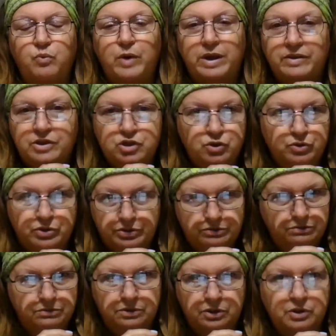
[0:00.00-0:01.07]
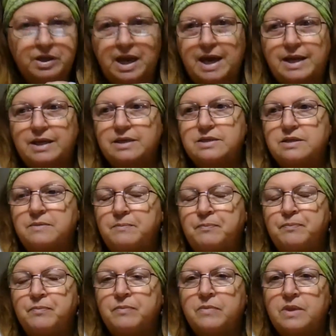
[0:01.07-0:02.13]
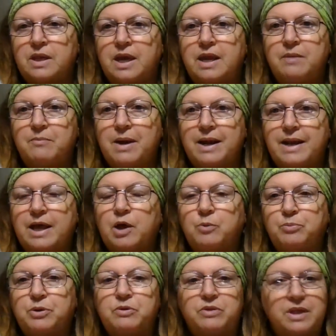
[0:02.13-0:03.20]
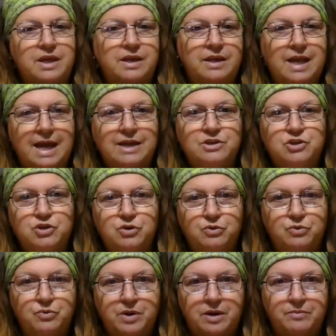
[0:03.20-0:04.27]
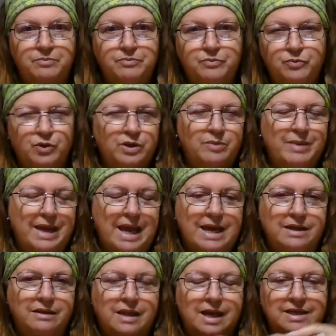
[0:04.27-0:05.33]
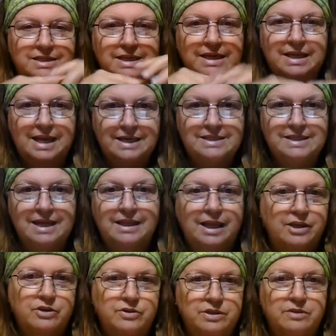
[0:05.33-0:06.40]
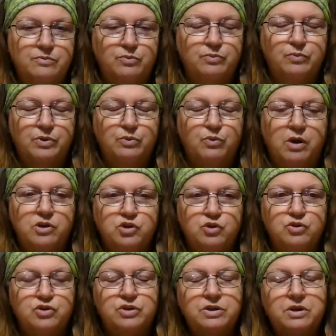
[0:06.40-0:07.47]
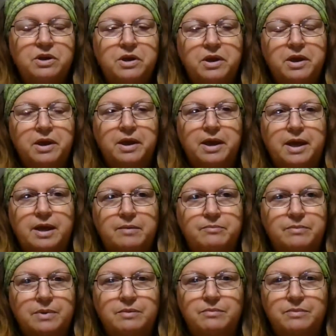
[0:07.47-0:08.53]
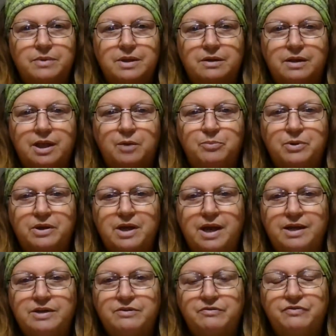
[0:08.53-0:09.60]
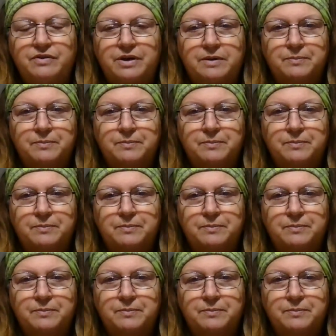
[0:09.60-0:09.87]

way that you could look at it. And it might help you then as you're going to be analyzing an essay like you did with Rogers. And it'll help you kind of